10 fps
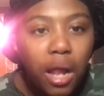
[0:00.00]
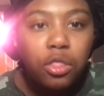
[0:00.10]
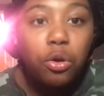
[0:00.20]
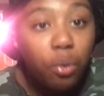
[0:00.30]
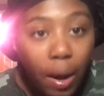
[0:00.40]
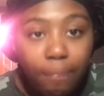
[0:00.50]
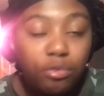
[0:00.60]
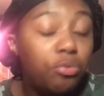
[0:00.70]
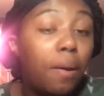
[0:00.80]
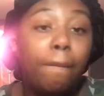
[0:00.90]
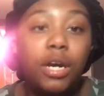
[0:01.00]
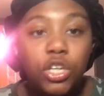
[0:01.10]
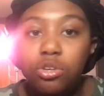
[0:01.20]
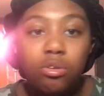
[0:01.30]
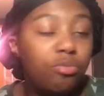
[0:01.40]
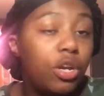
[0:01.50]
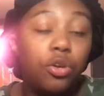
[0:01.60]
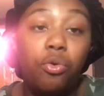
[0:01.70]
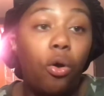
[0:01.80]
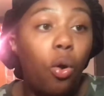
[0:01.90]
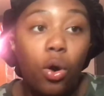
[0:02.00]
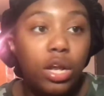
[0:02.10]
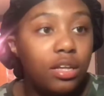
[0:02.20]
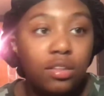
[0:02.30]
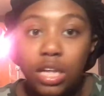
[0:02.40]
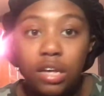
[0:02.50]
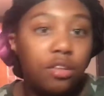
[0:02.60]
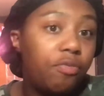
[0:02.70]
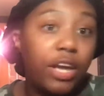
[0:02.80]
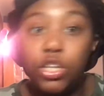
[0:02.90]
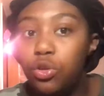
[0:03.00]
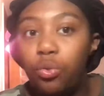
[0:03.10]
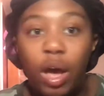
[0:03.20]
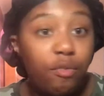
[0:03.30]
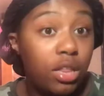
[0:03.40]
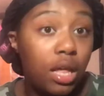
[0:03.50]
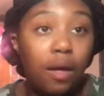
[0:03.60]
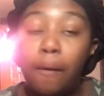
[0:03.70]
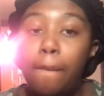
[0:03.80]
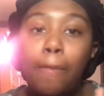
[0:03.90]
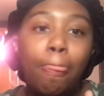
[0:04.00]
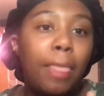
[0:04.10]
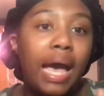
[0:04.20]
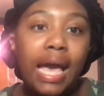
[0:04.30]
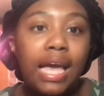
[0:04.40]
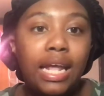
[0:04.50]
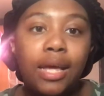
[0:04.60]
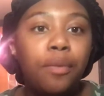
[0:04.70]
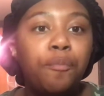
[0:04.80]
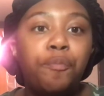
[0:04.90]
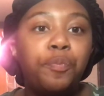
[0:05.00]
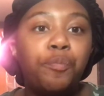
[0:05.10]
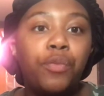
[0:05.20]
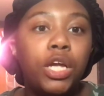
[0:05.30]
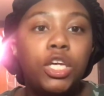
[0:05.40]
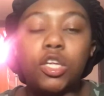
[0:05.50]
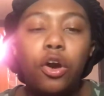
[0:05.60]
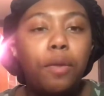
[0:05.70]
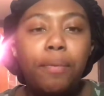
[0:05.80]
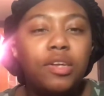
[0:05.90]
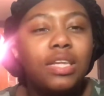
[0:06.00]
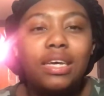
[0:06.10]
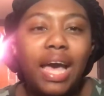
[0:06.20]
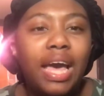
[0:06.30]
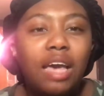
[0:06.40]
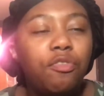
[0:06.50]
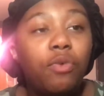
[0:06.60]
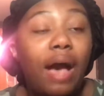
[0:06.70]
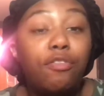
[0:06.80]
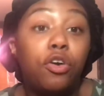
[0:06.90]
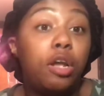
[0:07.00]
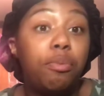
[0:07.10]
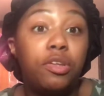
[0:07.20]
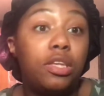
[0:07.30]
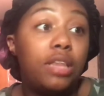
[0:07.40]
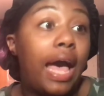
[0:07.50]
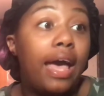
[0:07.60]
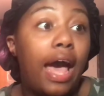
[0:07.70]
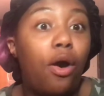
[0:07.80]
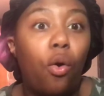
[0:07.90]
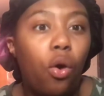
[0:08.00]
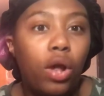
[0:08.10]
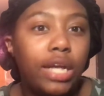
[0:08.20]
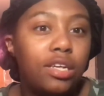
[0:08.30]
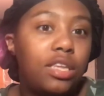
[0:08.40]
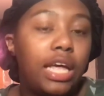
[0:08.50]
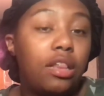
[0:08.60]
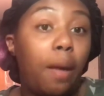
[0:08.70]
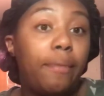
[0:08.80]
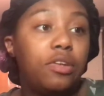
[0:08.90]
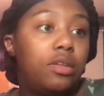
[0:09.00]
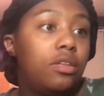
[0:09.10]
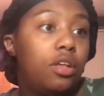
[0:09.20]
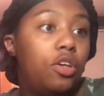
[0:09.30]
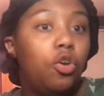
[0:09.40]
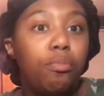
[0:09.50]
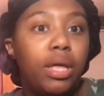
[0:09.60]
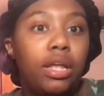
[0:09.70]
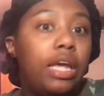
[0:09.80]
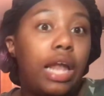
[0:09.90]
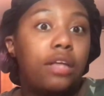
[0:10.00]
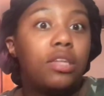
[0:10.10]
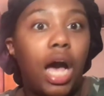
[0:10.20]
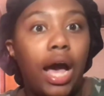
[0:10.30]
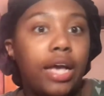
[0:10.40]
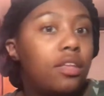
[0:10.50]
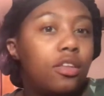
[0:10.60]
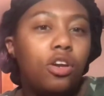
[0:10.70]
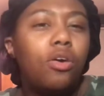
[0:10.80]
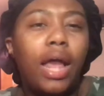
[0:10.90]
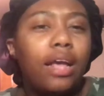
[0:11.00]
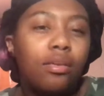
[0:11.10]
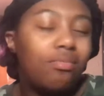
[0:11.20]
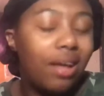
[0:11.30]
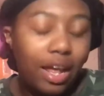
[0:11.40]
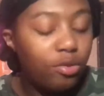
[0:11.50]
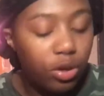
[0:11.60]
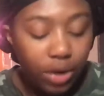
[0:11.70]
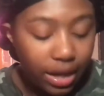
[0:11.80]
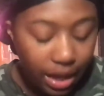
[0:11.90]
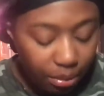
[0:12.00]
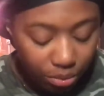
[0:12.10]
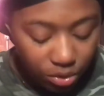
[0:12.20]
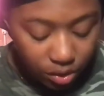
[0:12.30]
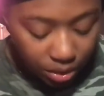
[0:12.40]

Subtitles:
throw up. It makes me want to punch you. It makes me want to do all these things, fight you, everything. I hate it. Just call the person gay. If you have to call the person that at all, like just say that person is a human. He likes guys. You know, like that's why I don't like labels.